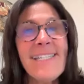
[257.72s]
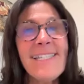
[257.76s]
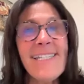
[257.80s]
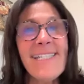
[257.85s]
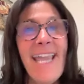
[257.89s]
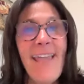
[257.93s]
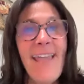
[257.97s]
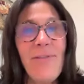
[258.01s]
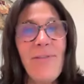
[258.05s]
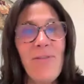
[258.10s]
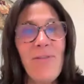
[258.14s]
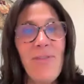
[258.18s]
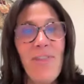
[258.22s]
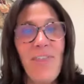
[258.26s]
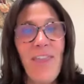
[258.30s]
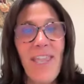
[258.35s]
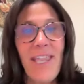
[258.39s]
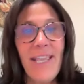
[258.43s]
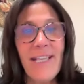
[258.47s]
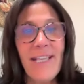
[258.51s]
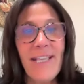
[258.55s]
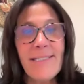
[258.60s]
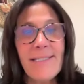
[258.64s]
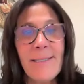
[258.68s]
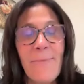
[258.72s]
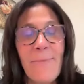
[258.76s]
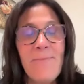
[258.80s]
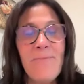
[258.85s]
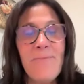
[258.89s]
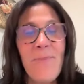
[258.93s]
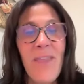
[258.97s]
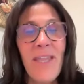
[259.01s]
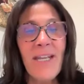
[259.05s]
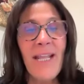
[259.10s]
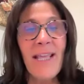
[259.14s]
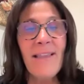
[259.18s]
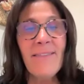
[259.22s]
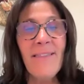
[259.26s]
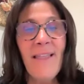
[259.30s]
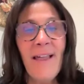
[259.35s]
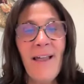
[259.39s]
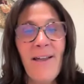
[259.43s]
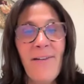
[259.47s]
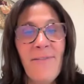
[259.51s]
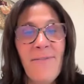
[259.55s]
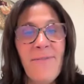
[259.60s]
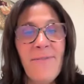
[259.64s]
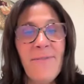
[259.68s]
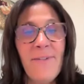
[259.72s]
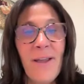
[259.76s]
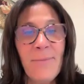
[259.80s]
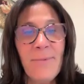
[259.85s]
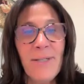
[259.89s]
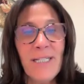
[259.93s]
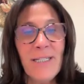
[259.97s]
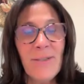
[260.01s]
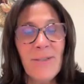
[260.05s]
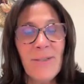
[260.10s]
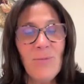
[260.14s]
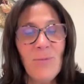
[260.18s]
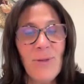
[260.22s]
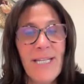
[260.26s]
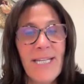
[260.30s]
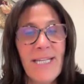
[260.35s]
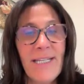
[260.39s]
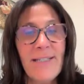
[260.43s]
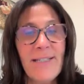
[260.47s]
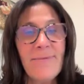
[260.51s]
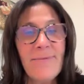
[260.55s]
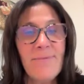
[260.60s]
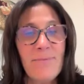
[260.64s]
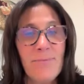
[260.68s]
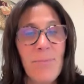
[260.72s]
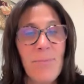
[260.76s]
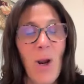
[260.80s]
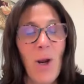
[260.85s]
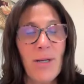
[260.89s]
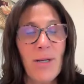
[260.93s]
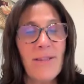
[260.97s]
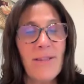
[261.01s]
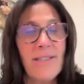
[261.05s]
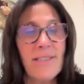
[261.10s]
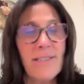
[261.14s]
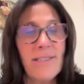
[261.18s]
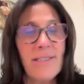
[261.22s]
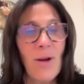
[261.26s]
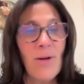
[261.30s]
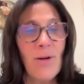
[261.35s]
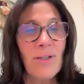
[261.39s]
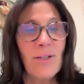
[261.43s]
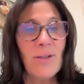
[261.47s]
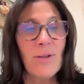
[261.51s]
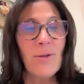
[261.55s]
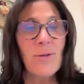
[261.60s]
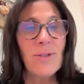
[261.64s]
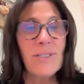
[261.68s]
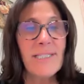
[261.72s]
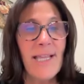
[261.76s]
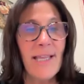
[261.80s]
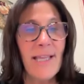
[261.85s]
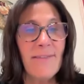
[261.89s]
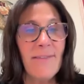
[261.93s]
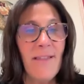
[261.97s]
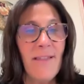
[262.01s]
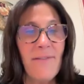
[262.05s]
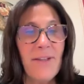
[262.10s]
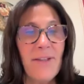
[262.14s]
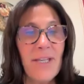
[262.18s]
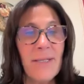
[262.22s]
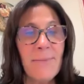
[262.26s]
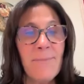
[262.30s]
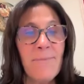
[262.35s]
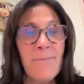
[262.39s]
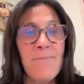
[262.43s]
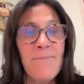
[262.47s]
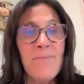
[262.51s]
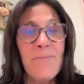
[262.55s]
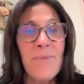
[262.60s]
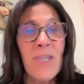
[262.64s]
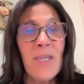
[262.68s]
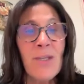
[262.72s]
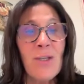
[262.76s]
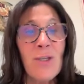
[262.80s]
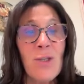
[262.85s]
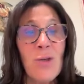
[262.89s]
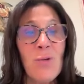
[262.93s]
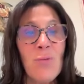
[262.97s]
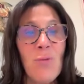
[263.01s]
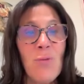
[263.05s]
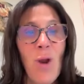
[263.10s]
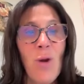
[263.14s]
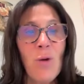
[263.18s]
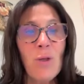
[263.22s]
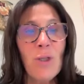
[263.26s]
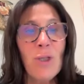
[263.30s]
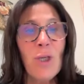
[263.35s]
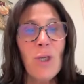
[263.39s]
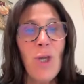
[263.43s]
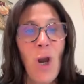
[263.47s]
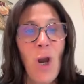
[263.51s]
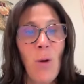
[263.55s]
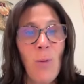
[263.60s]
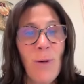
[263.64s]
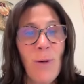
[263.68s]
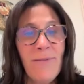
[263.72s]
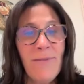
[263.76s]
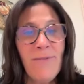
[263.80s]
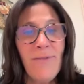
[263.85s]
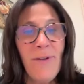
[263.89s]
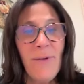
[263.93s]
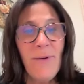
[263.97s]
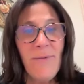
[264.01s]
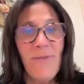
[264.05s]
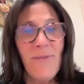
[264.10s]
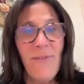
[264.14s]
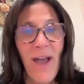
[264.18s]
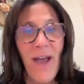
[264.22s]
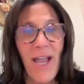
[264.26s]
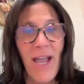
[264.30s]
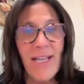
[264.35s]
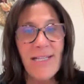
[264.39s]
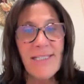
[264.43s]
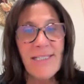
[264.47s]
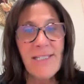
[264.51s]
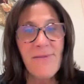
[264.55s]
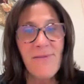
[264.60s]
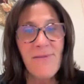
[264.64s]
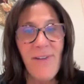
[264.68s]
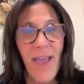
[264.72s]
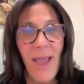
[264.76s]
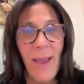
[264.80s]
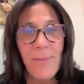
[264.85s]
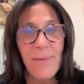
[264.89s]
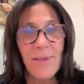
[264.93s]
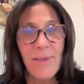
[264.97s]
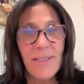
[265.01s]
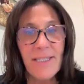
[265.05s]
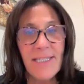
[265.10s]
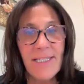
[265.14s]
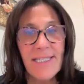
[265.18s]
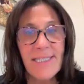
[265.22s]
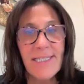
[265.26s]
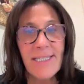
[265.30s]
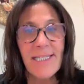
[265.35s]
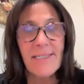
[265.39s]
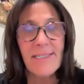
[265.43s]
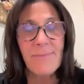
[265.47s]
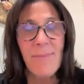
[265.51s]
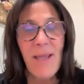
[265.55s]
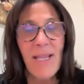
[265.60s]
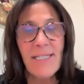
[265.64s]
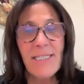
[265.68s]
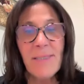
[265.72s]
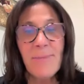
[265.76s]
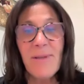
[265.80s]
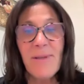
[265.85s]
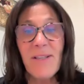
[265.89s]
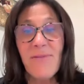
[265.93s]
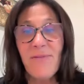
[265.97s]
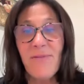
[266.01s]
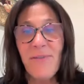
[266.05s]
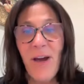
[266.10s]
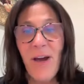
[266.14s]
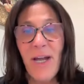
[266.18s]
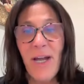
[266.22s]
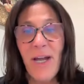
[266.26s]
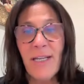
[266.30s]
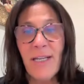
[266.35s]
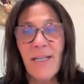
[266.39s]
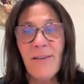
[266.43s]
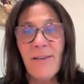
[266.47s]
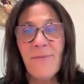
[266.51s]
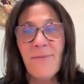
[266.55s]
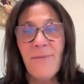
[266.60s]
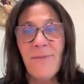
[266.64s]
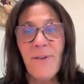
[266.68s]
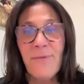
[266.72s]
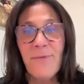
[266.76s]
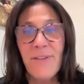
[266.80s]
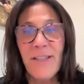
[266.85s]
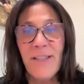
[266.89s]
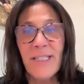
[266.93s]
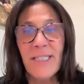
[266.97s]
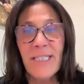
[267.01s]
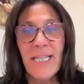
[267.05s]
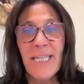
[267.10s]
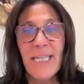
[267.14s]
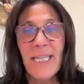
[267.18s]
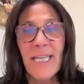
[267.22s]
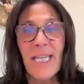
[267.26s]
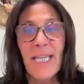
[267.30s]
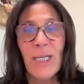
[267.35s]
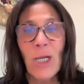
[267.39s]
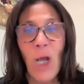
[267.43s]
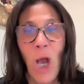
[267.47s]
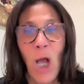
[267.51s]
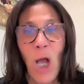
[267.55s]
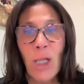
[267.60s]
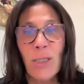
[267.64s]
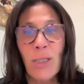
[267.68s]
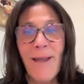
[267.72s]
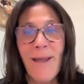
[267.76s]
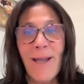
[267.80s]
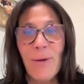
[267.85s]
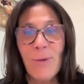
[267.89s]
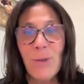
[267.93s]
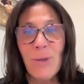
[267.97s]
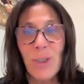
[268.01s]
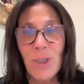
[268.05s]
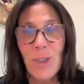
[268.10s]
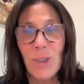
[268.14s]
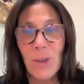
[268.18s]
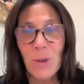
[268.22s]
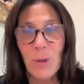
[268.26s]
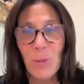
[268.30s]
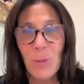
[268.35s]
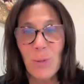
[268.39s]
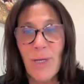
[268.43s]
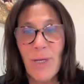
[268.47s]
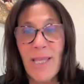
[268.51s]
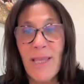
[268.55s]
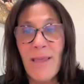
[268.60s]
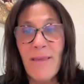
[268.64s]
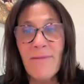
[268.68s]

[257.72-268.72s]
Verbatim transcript: the 10 things and i love i'm going to read part of this article because i love it you wrote, Going from fine to fabulous is meant to be fun, fulfilling, and all about you.